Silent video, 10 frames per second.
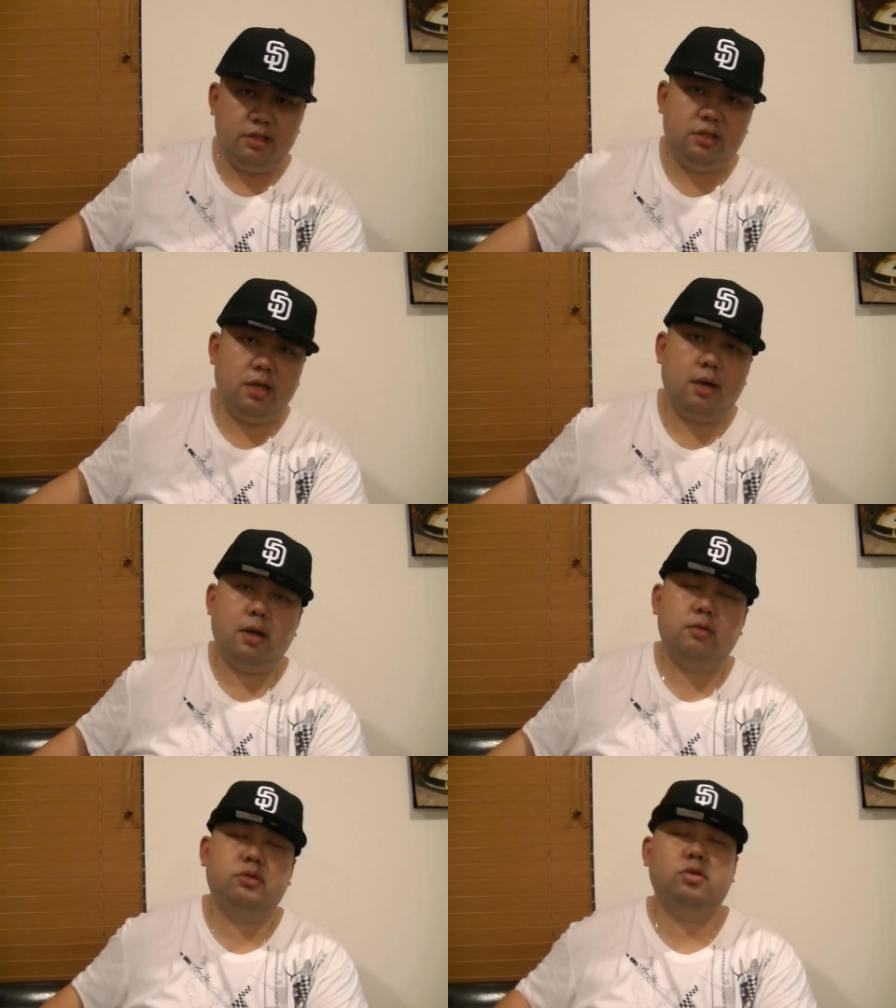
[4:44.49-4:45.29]
Shout
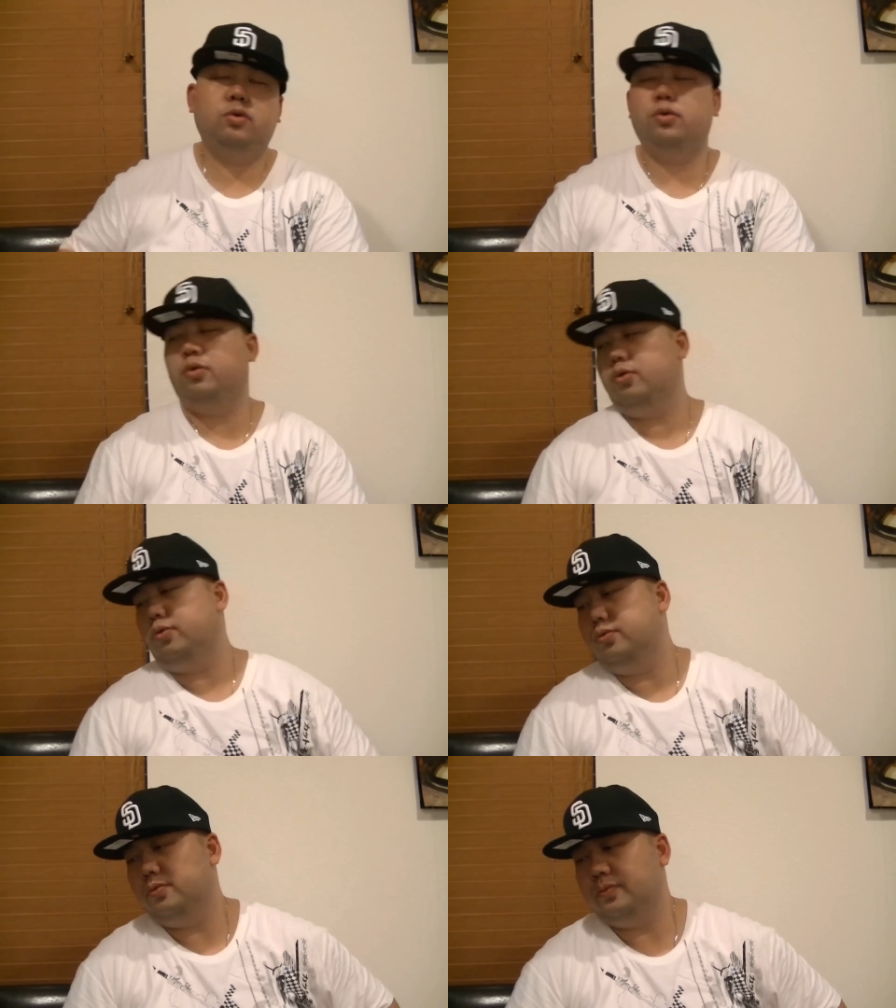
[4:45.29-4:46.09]
out
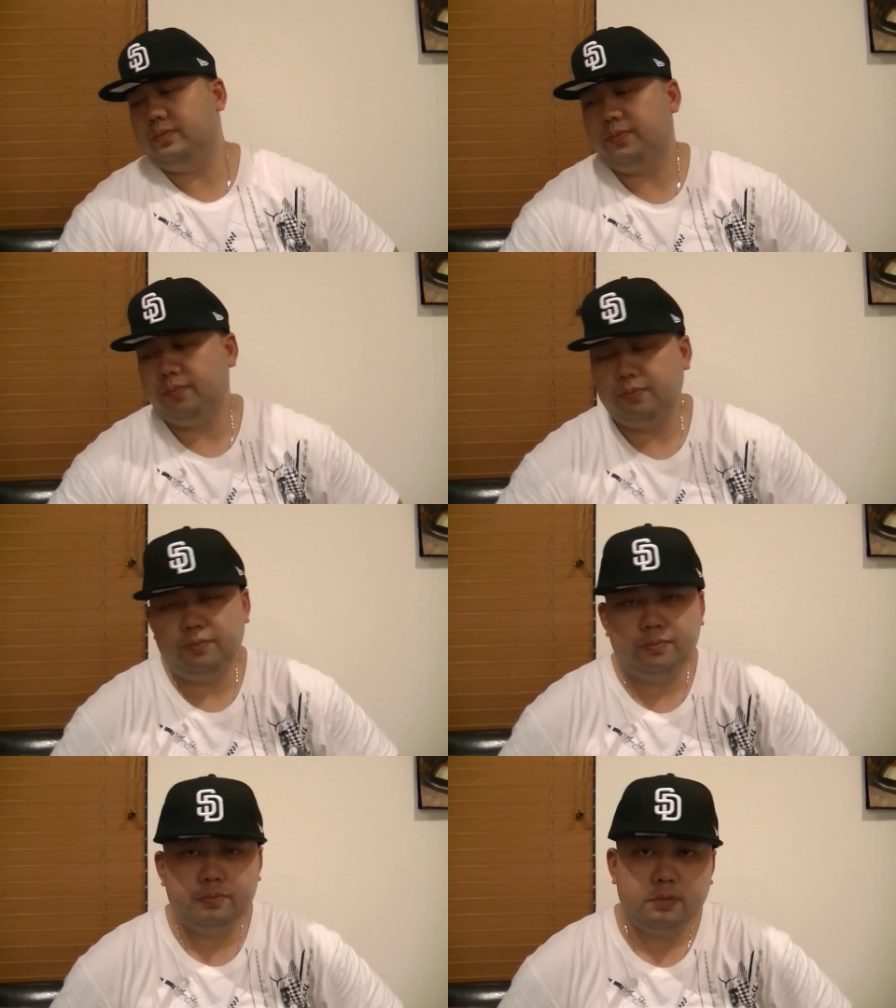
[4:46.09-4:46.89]
to
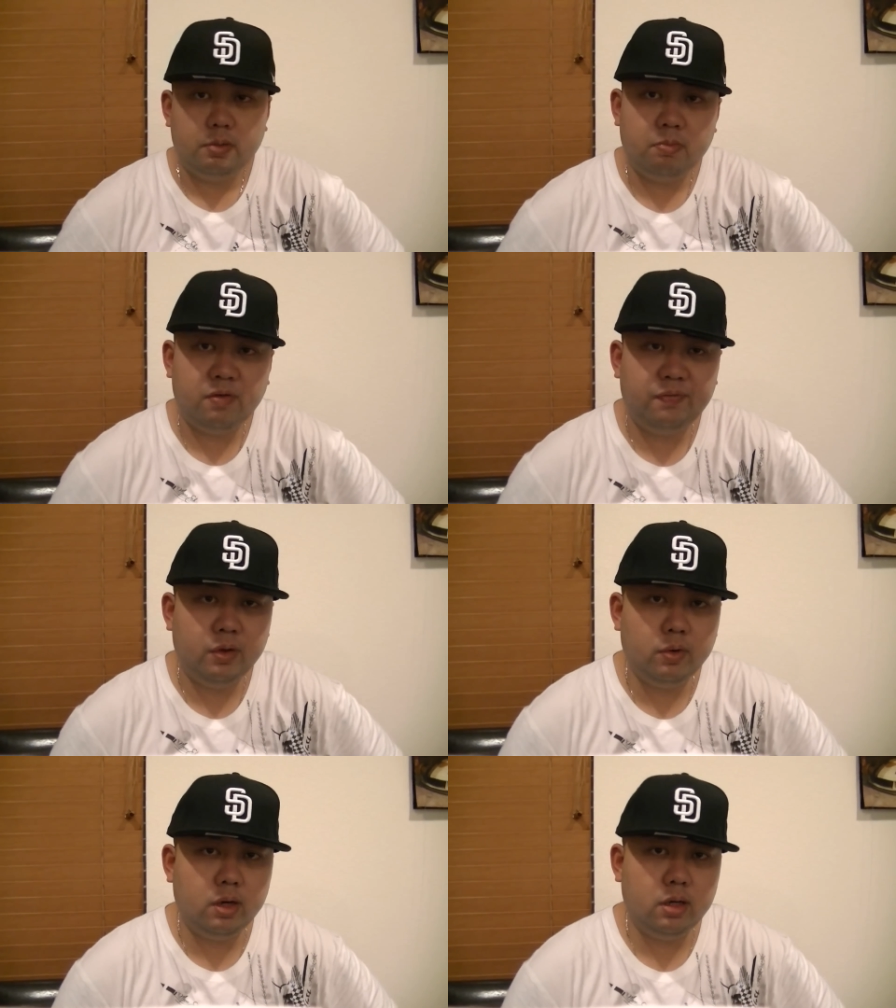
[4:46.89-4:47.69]
my
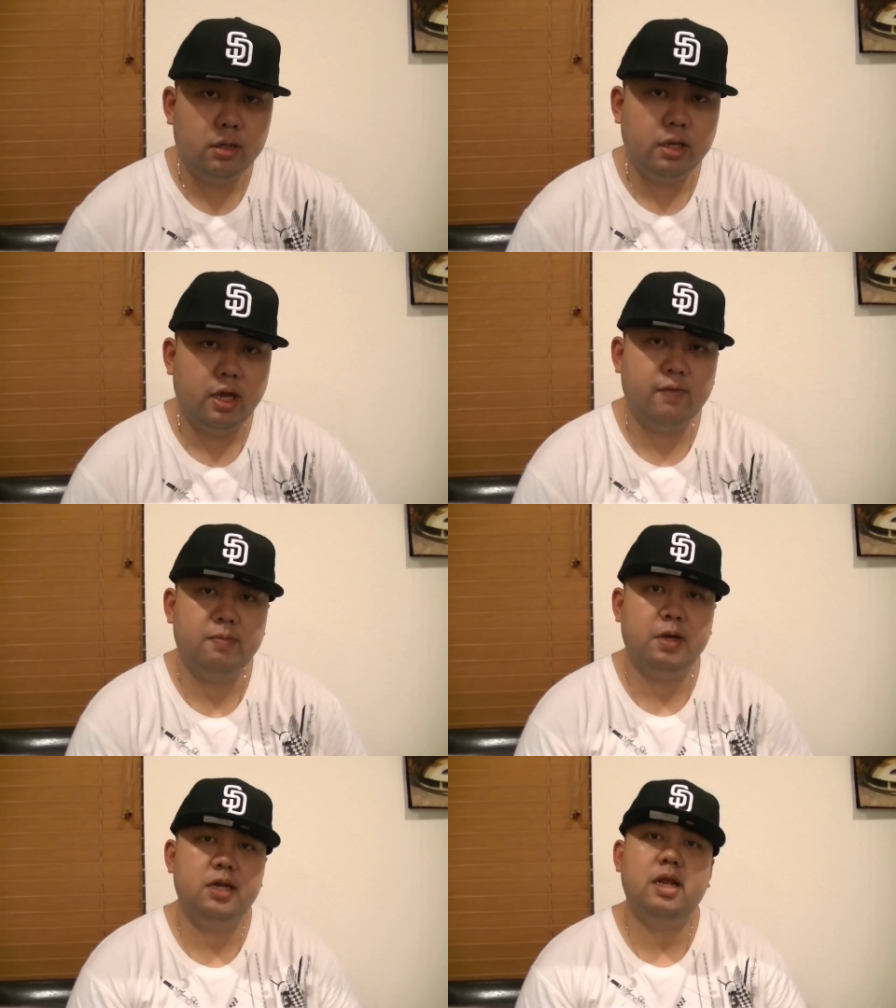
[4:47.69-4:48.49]
viewer,
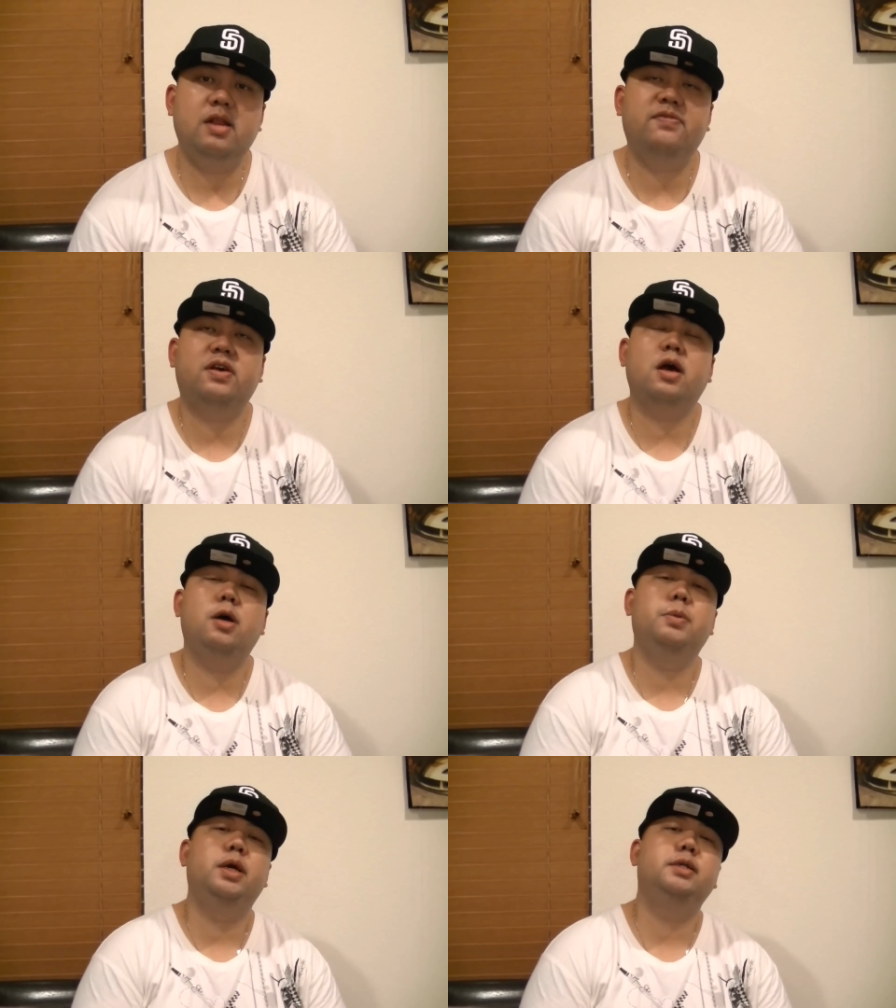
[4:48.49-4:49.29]
everybody that left a
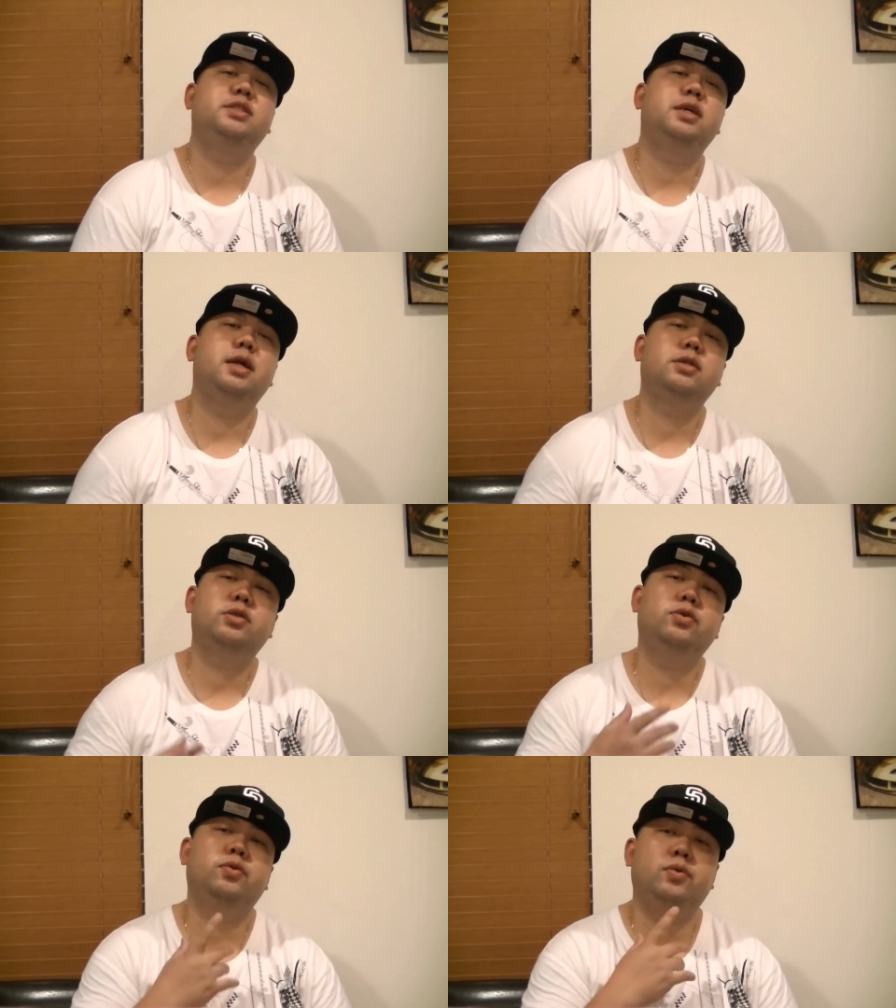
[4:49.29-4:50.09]
comment. Shout out
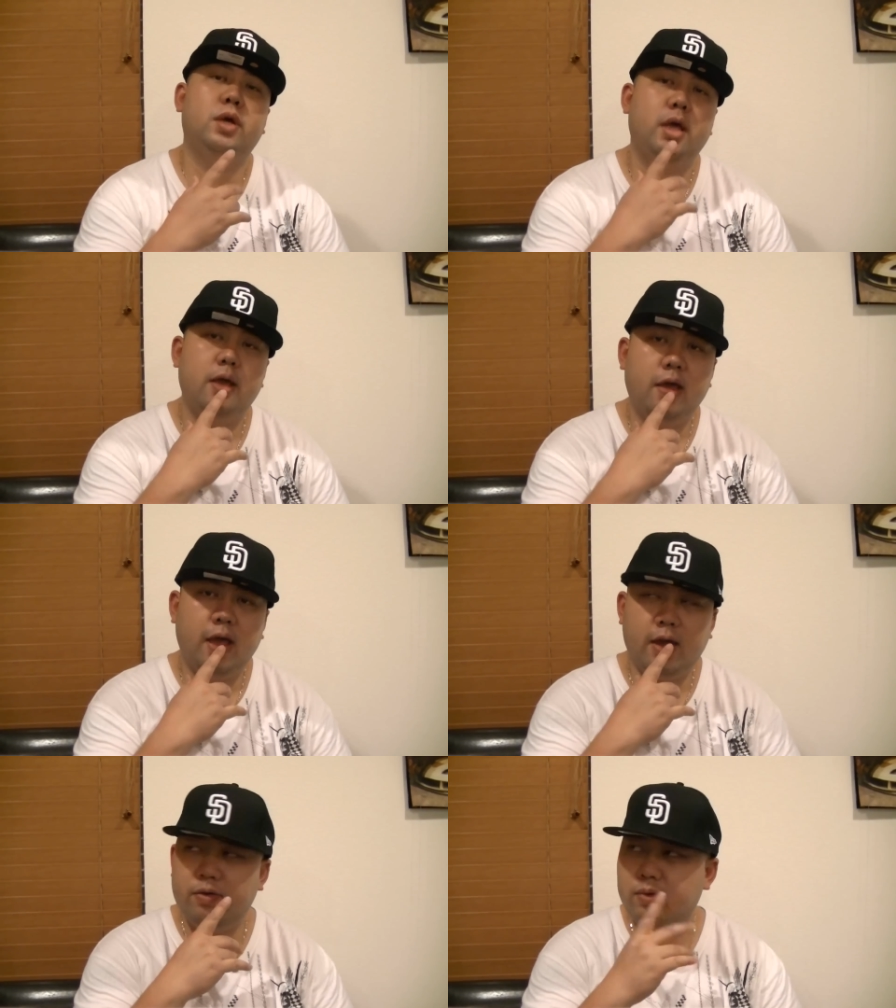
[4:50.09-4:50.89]
to
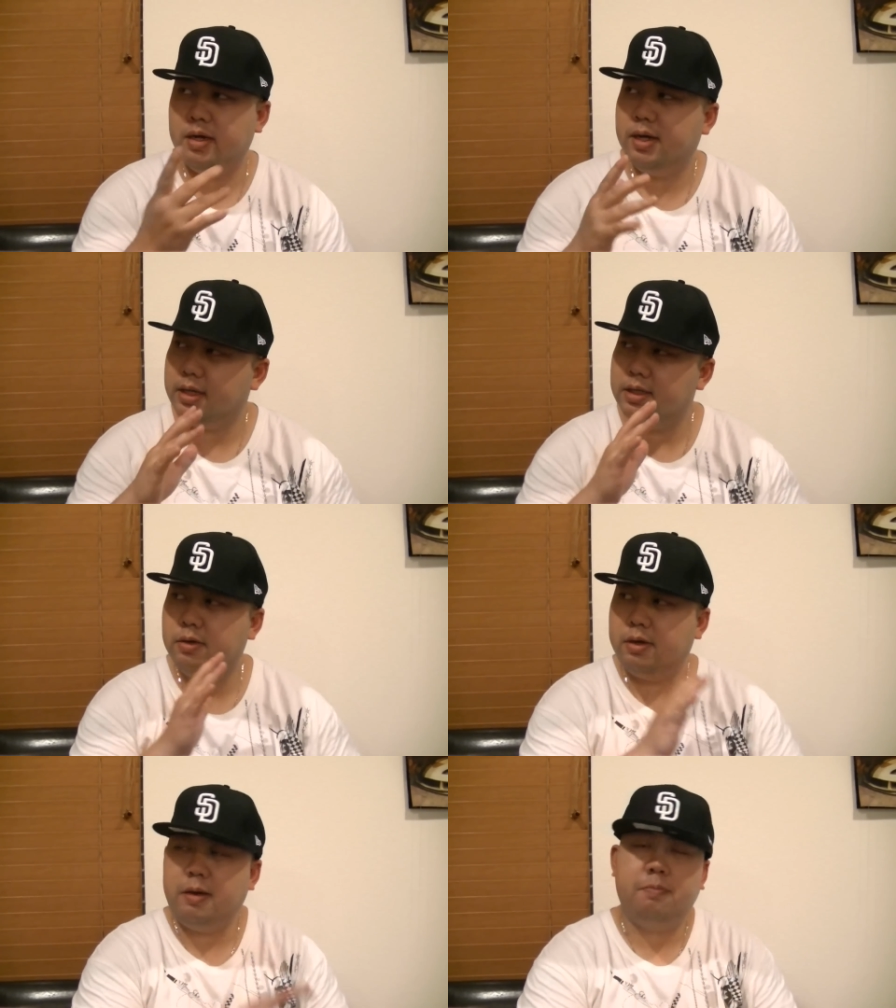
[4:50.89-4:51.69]
everyone. Like, you
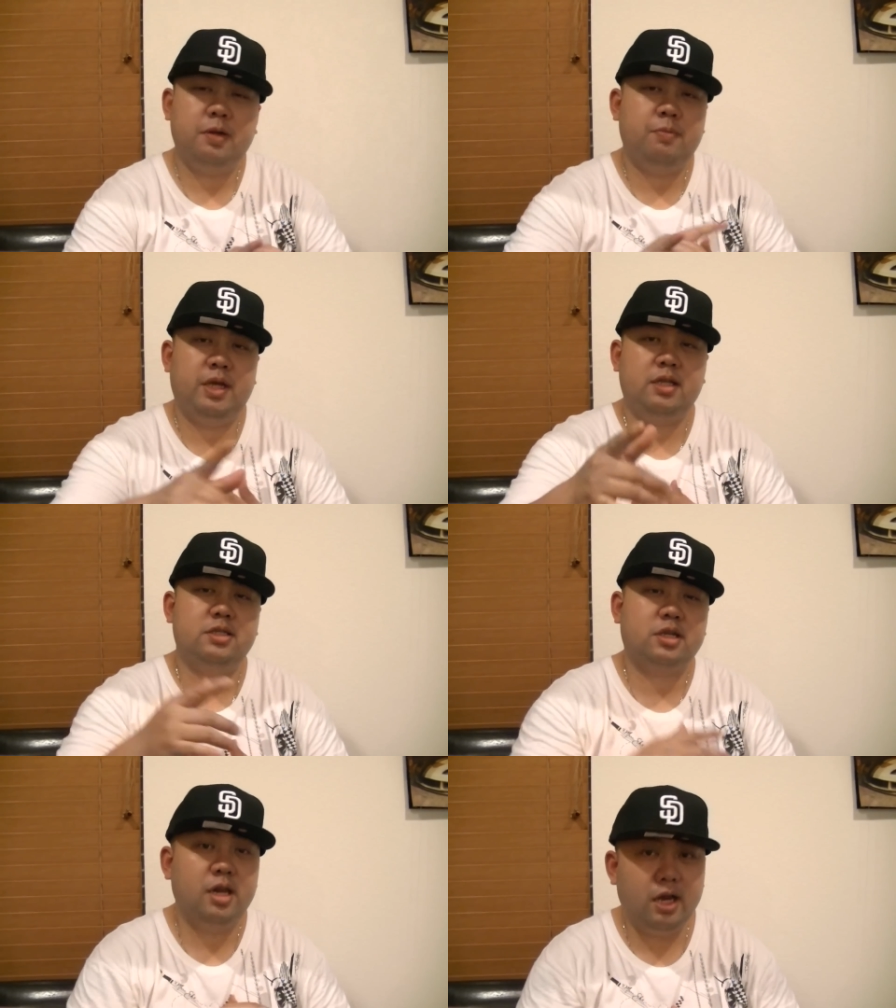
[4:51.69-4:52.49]
know, I'm gonna make
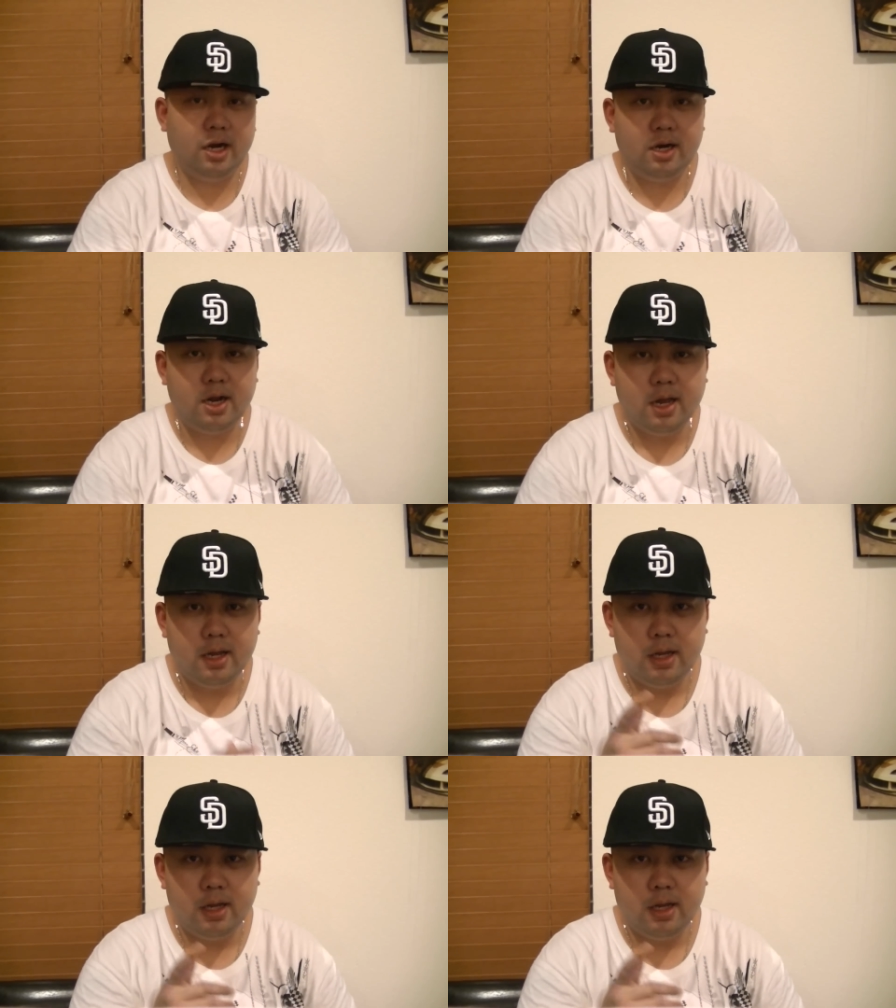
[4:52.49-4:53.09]
this clear.